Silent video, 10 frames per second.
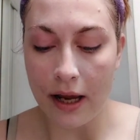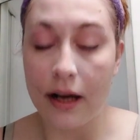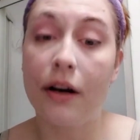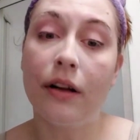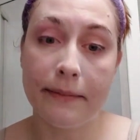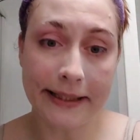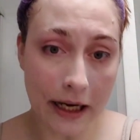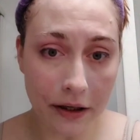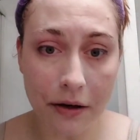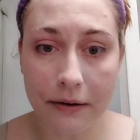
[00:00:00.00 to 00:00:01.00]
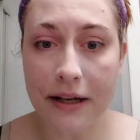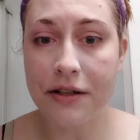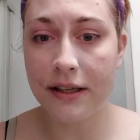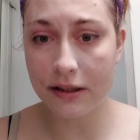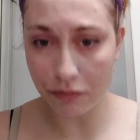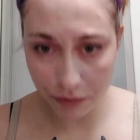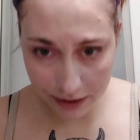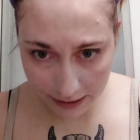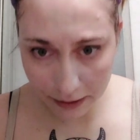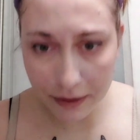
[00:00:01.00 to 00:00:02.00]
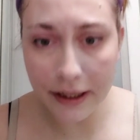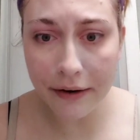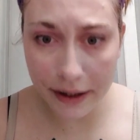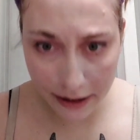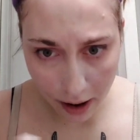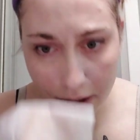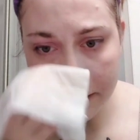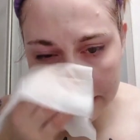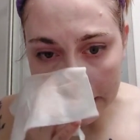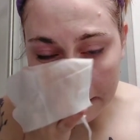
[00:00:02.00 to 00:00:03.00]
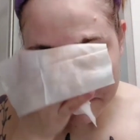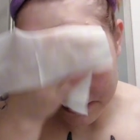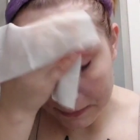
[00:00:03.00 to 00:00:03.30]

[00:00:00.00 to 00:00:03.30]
Girl, let me tell you, that shit is really, really, really hard to get off some